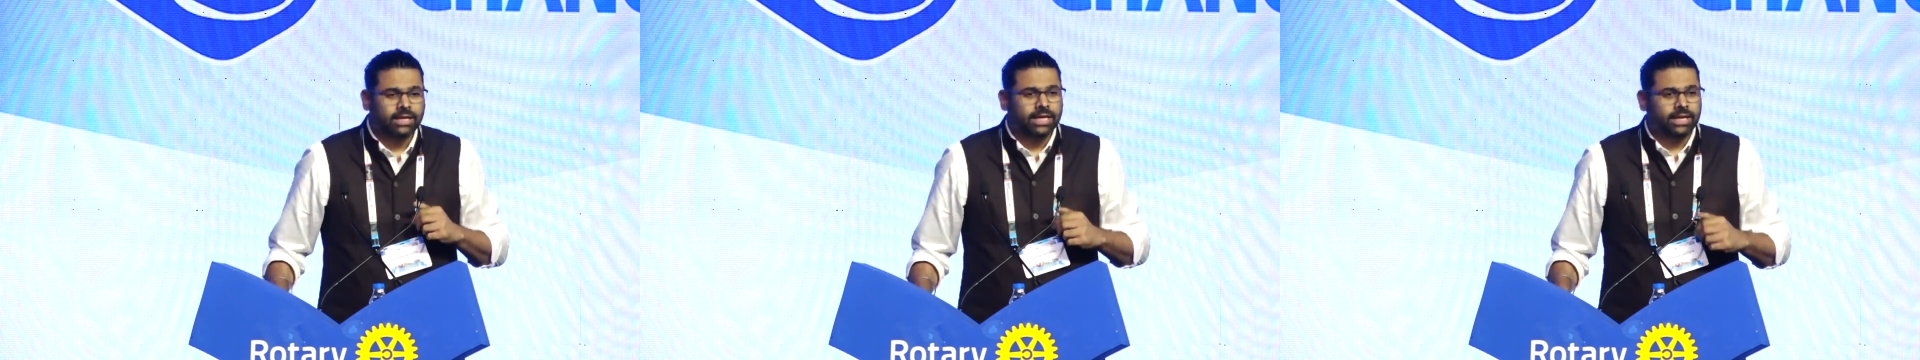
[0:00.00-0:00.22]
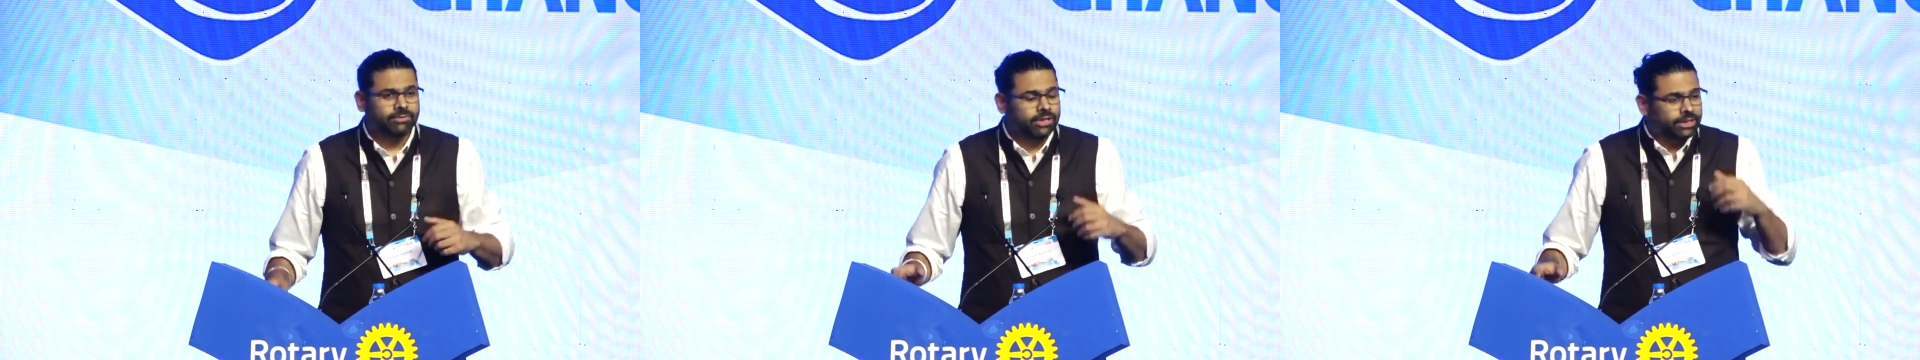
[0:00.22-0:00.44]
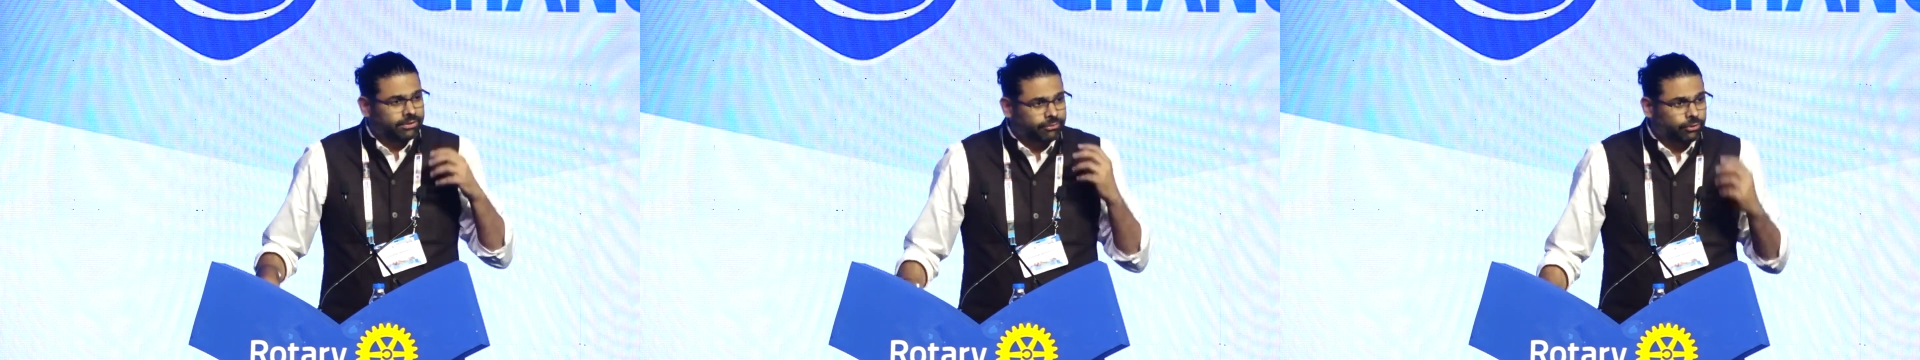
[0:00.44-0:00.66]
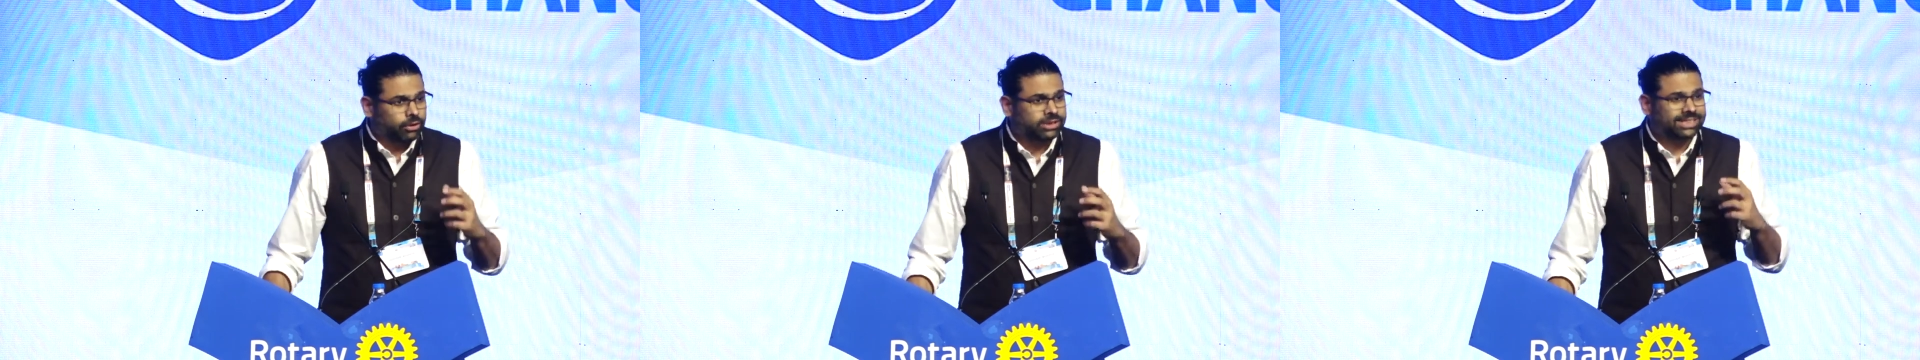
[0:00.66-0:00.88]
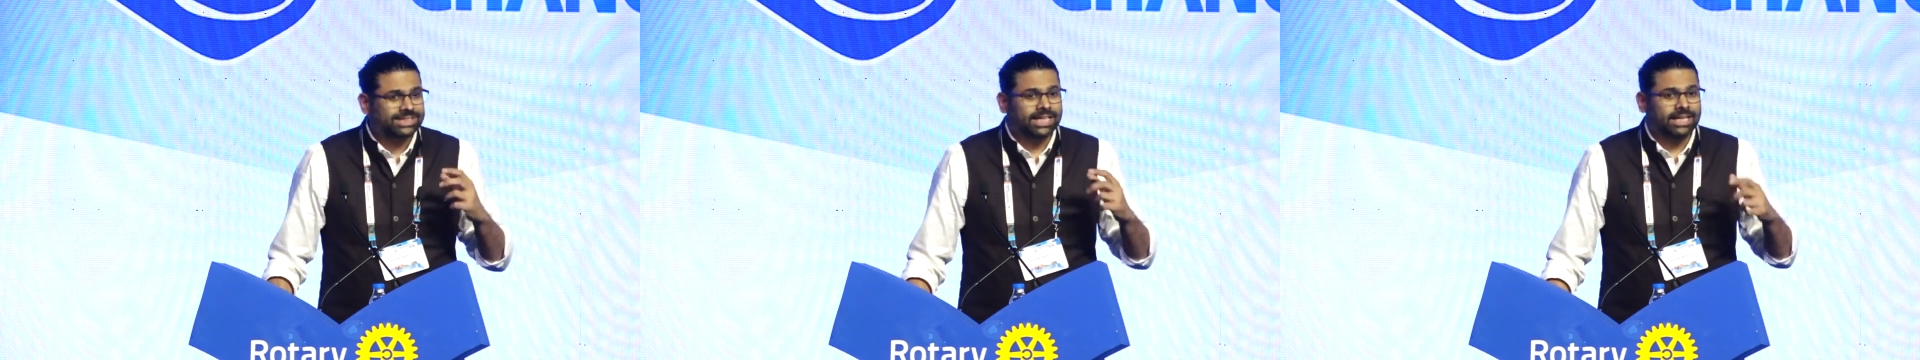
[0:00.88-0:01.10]
Even the
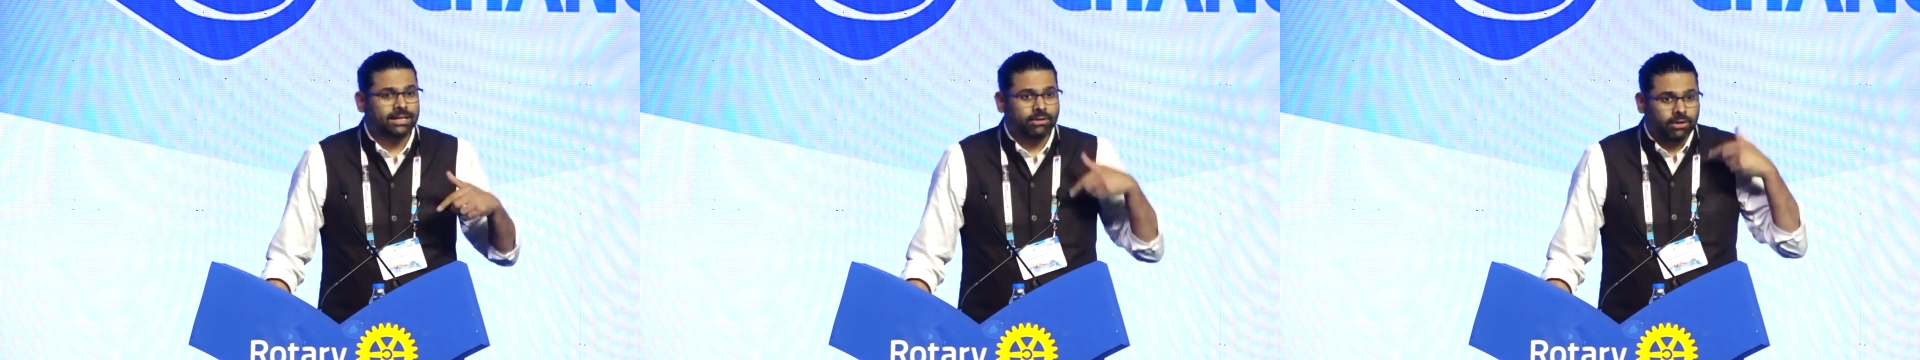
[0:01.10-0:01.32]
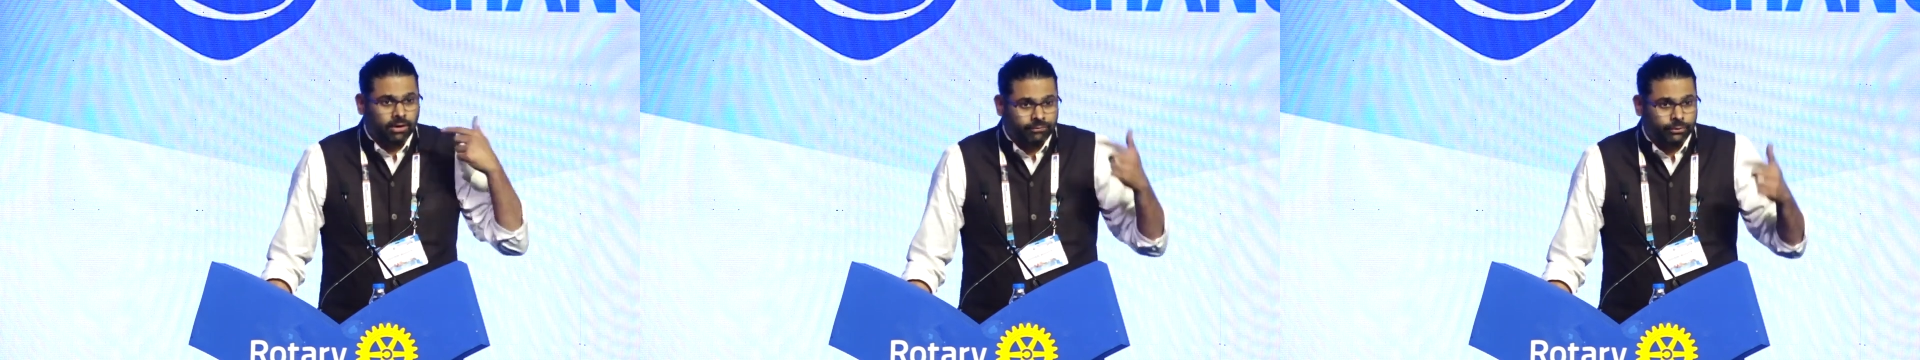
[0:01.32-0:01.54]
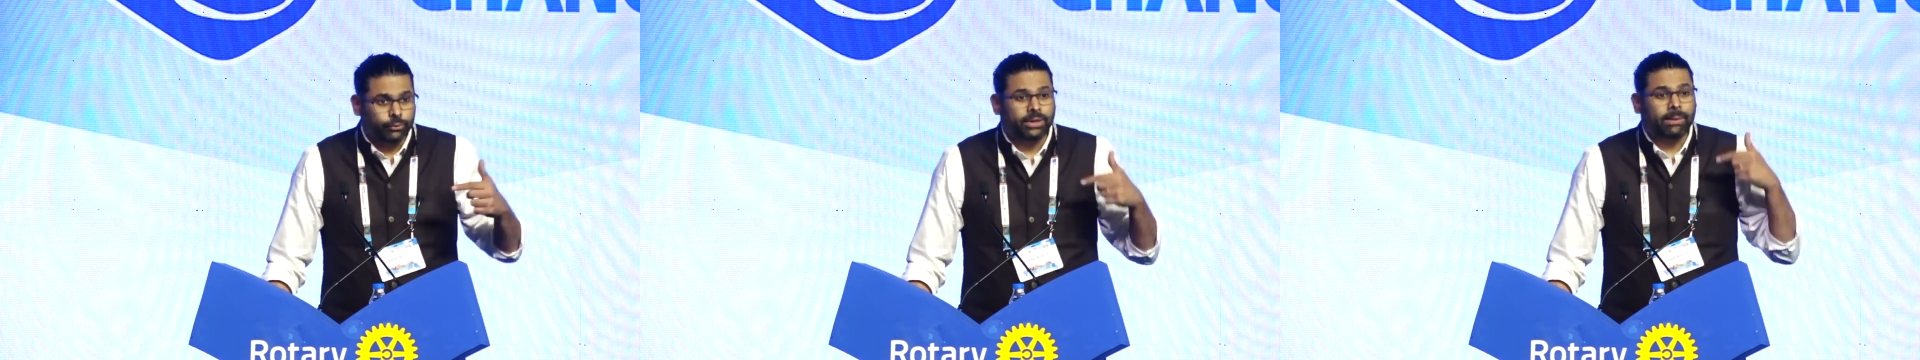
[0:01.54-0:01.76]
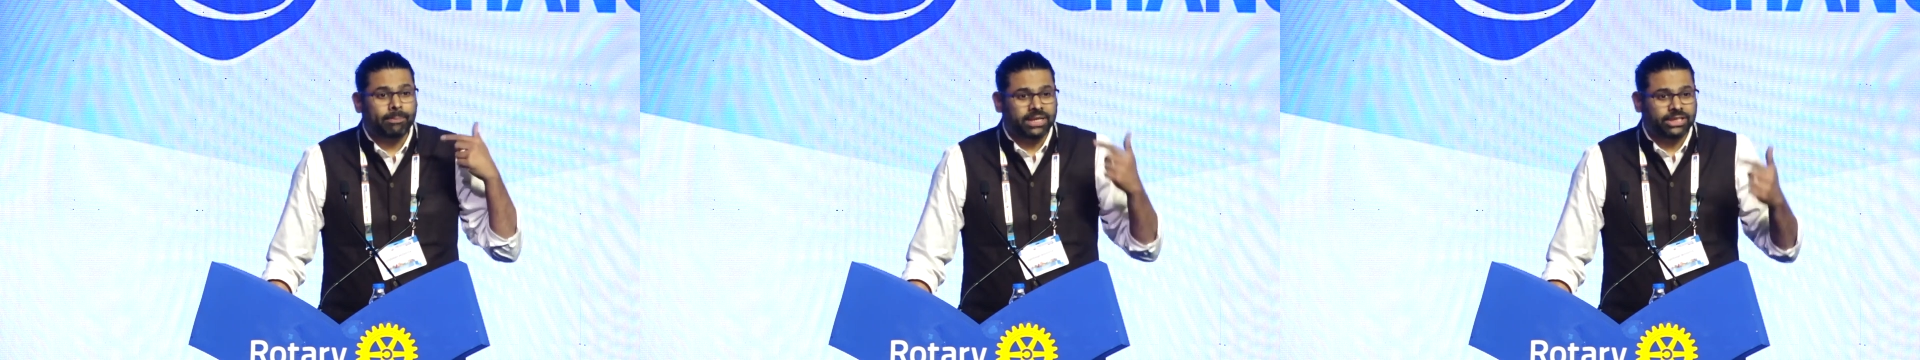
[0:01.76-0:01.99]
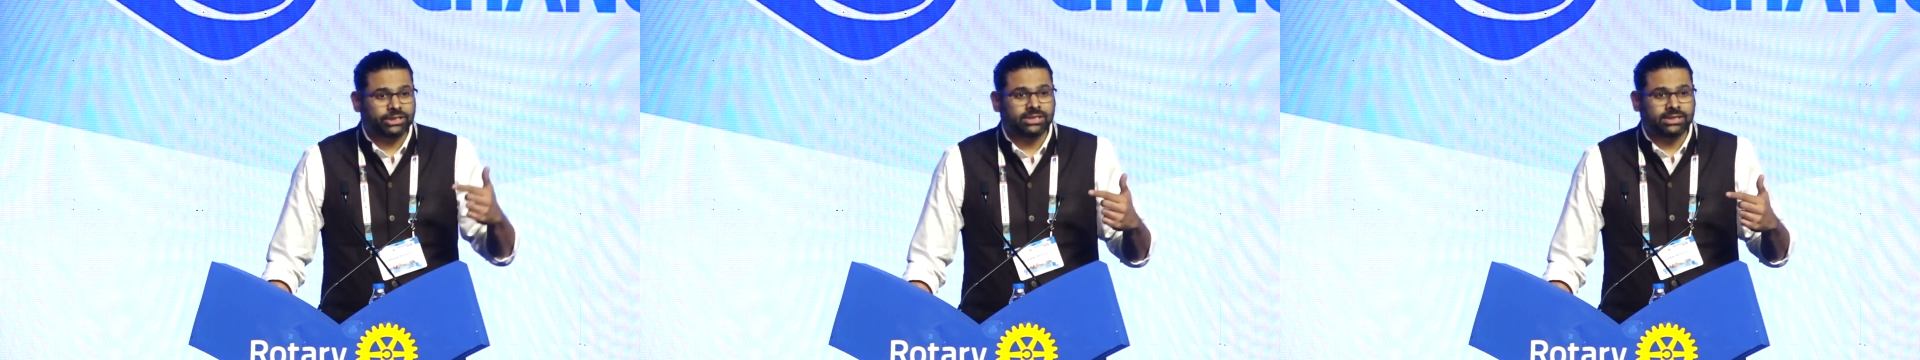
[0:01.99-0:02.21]
nephrologist can view their
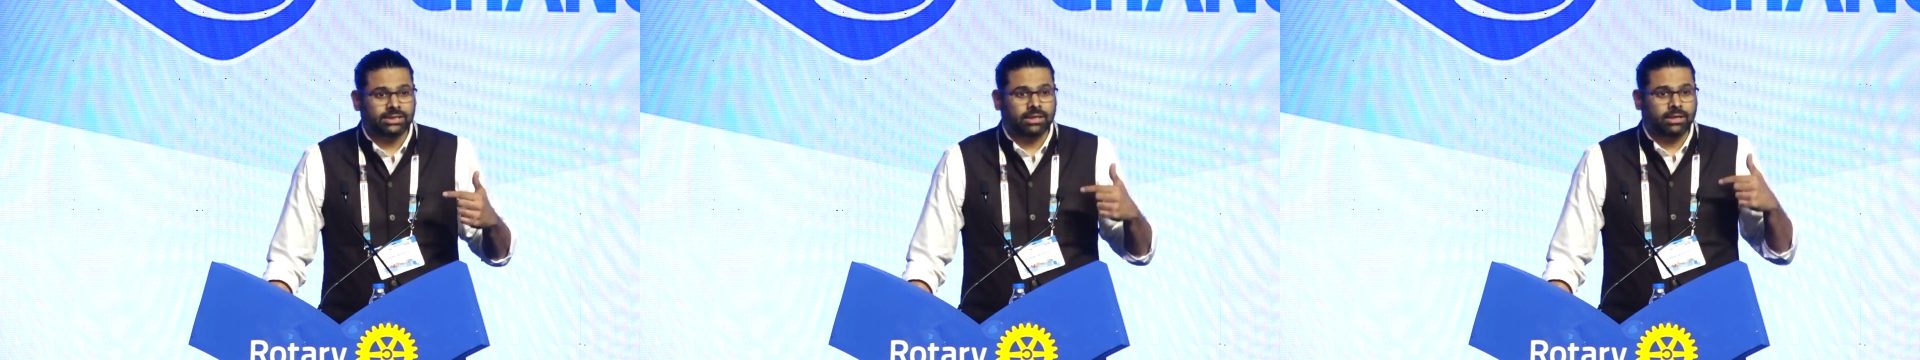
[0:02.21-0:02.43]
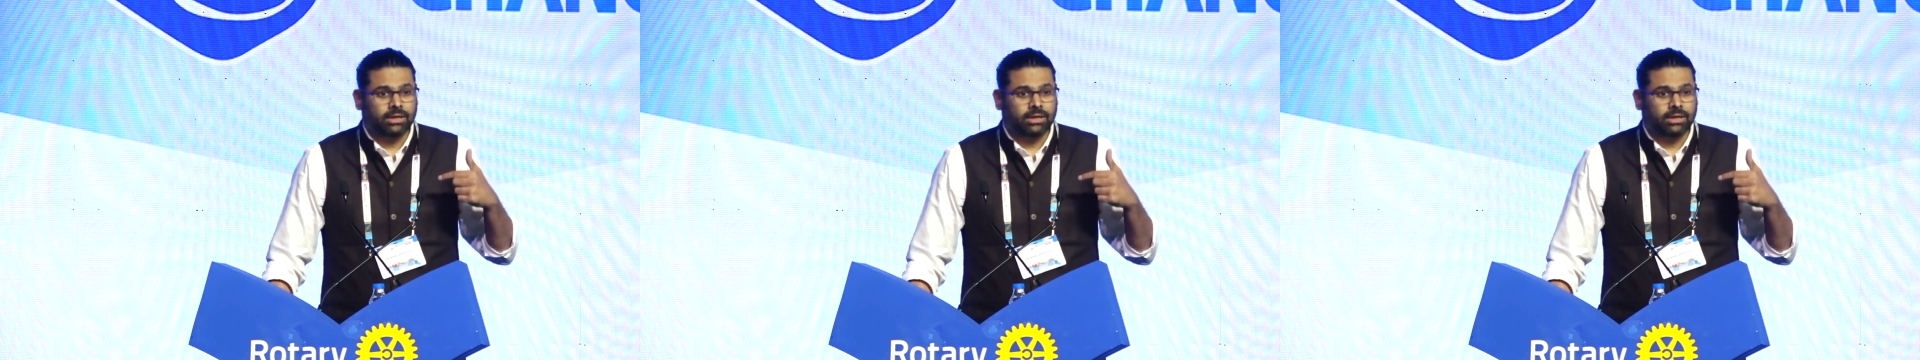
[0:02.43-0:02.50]
patients'